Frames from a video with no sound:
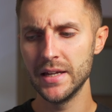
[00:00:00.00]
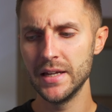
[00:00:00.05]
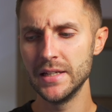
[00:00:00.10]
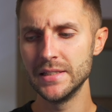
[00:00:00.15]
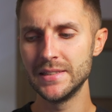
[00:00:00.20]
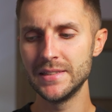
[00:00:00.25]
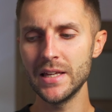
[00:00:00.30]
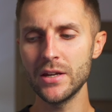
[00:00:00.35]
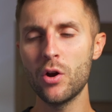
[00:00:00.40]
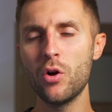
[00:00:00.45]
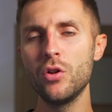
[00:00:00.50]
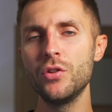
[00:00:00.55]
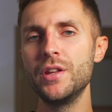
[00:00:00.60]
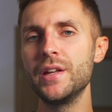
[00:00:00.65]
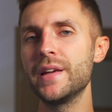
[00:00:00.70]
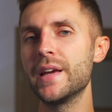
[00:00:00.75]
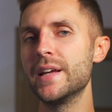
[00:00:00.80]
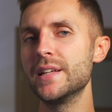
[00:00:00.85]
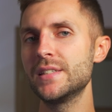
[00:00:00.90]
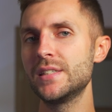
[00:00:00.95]
it's not
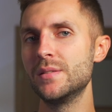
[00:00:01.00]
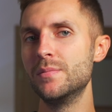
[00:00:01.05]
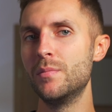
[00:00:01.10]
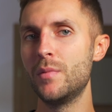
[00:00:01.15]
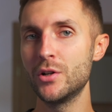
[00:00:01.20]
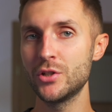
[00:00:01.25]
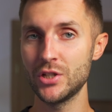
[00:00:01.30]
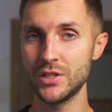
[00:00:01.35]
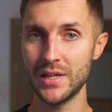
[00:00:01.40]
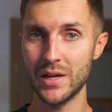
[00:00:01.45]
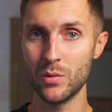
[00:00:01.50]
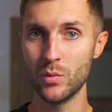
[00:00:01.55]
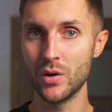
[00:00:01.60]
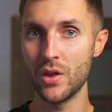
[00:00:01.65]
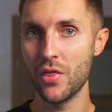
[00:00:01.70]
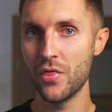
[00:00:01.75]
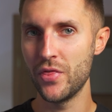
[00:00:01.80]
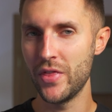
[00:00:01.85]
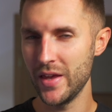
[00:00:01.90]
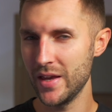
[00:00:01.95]
holding as much as I would
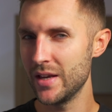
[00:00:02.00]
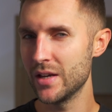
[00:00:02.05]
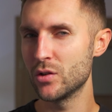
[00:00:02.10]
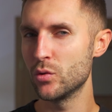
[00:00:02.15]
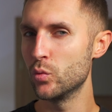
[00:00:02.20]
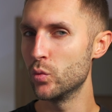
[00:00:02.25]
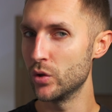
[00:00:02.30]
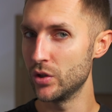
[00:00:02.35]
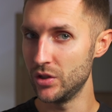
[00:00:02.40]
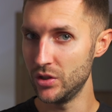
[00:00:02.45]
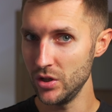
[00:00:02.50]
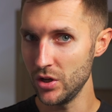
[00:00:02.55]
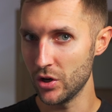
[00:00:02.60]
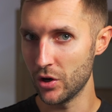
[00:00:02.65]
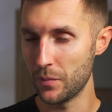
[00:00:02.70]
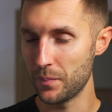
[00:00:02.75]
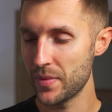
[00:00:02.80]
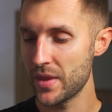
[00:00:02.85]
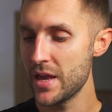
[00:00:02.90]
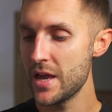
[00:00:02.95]
think it would do.